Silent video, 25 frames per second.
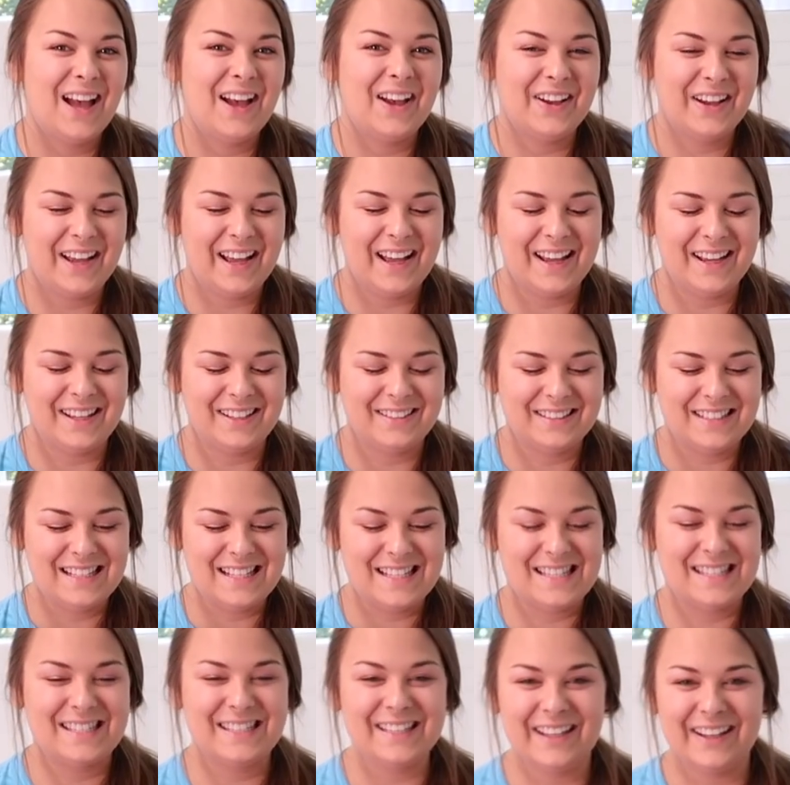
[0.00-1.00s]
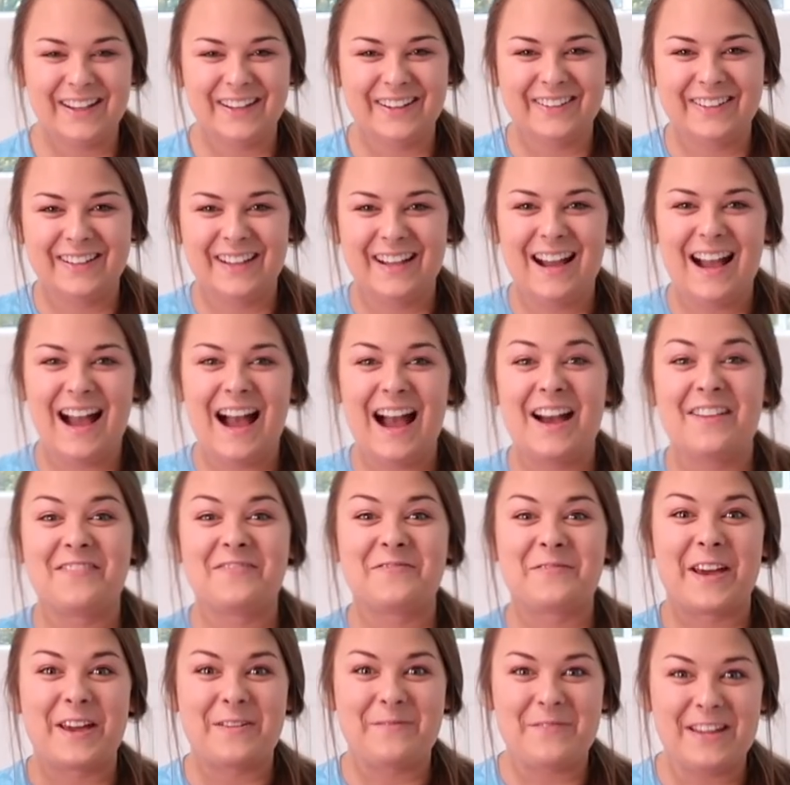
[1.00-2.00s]
Okay, so
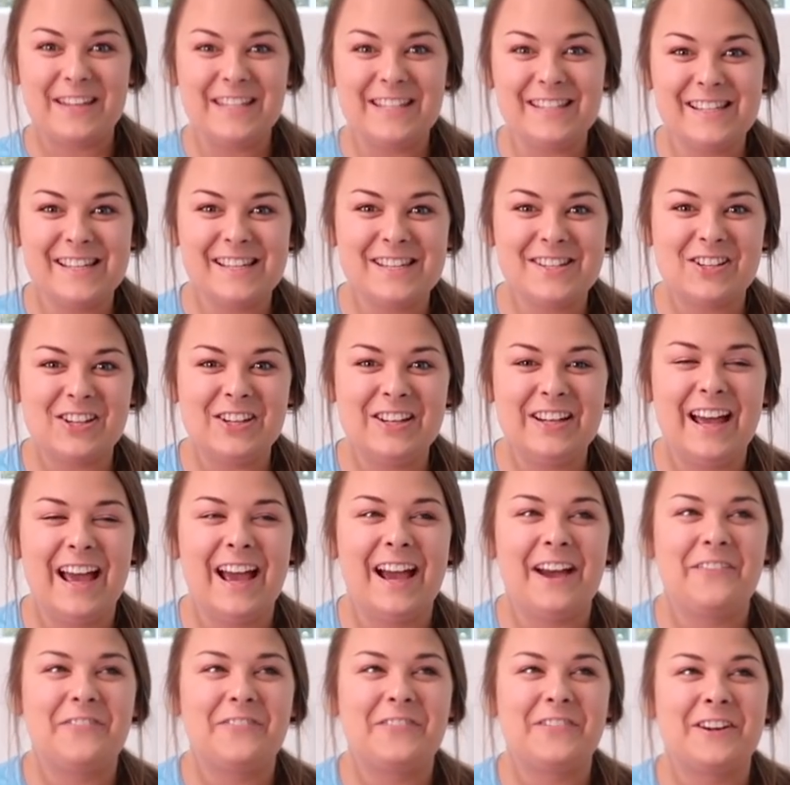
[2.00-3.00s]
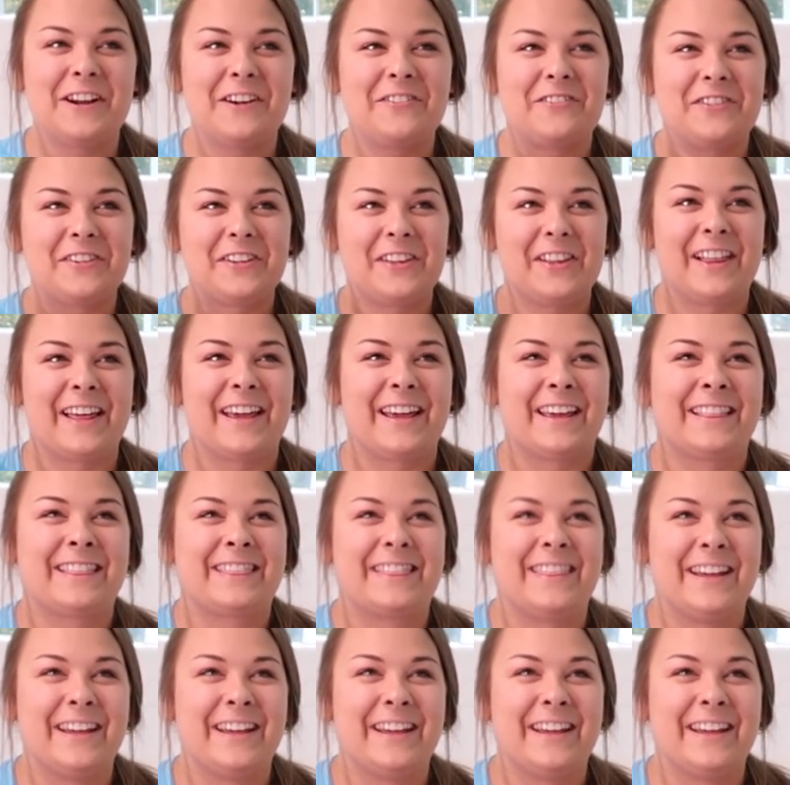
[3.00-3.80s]
I've made my decision after I feel like